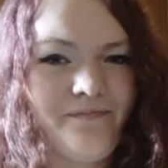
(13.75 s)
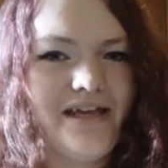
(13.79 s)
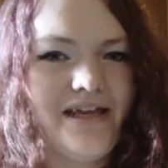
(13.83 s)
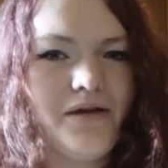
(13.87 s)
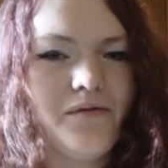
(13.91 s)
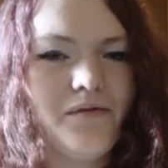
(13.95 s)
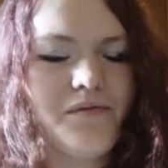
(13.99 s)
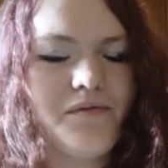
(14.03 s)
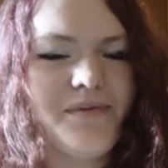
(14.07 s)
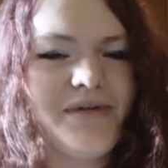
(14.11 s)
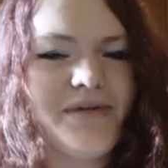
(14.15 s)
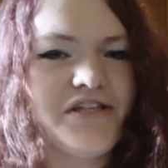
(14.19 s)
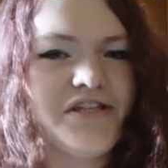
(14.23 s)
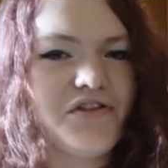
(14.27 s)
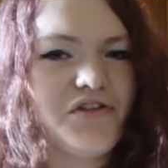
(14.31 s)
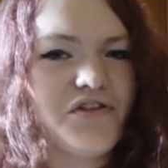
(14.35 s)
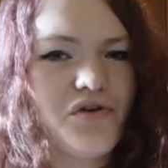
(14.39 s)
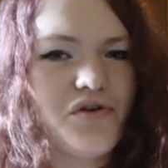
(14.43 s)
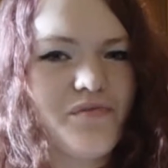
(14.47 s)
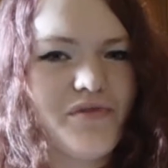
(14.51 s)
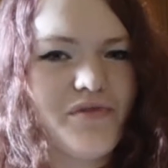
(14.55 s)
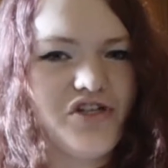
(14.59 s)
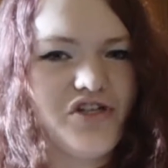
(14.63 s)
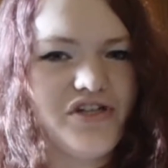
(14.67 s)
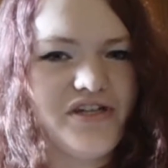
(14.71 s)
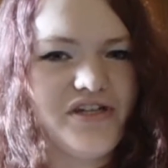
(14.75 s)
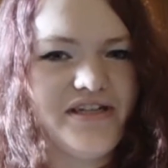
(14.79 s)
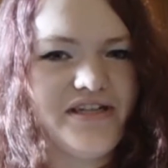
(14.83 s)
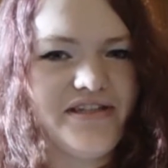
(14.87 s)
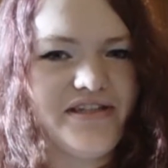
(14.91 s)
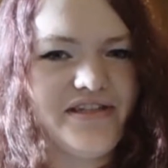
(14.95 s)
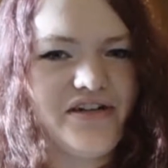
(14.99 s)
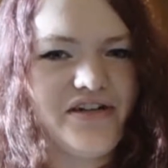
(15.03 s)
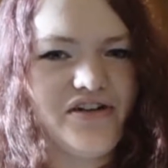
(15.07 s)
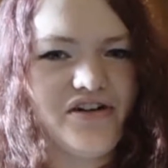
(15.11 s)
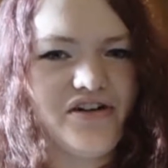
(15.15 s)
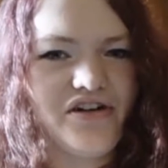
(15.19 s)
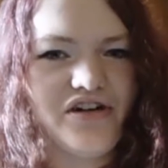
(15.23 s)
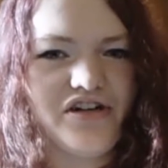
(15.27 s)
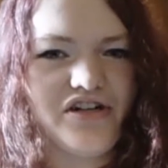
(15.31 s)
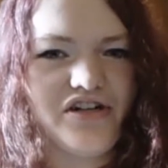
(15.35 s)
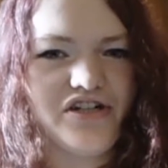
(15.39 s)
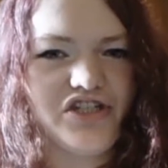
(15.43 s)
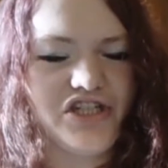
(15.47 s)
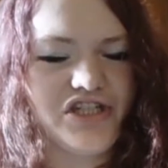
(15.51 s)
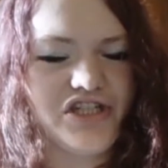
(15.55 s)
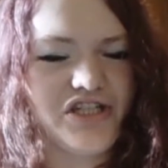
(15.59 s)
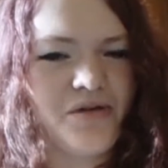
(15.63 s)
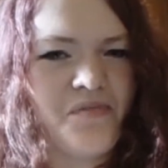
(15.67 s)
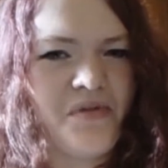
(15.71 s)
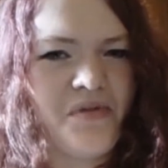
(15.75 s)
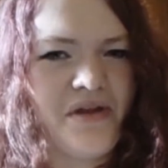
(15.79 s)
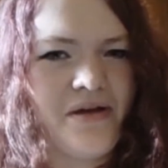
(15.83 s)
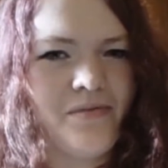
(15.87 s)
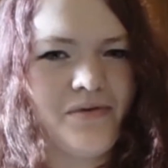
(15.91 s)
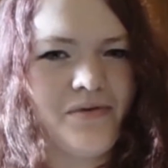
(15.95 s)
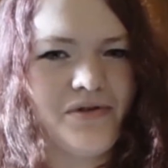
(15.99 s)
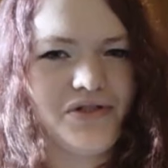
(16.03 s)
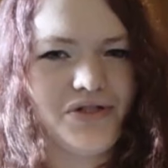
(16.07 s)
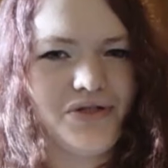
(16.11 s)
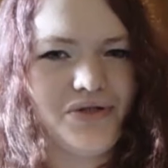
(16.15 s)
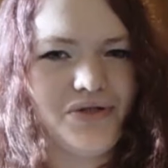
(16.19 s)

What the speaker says: It would be so much easier just to be able